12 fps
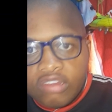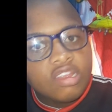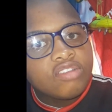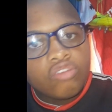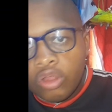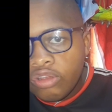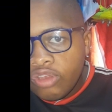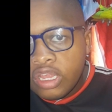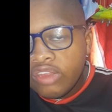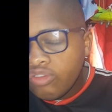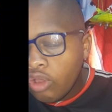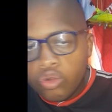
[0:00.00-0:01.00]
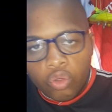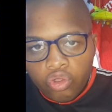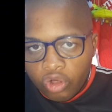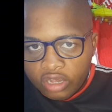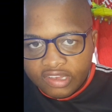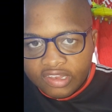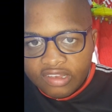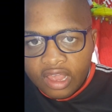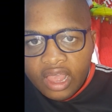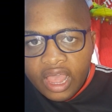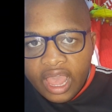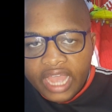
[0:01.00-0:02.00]
He's got good crosses,
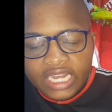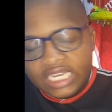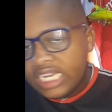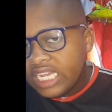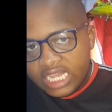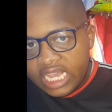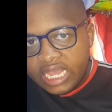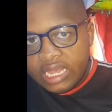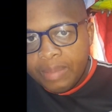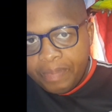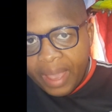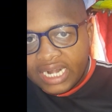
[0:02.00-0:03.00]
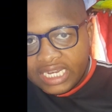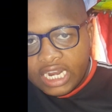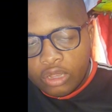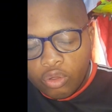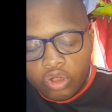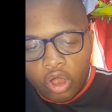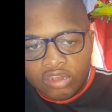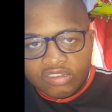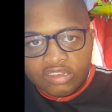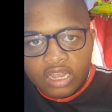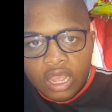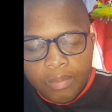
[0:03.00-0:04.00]
and he banged in a good
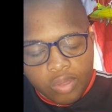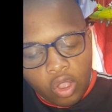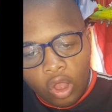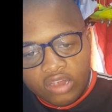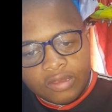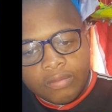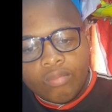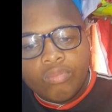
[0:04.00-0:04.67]
cross because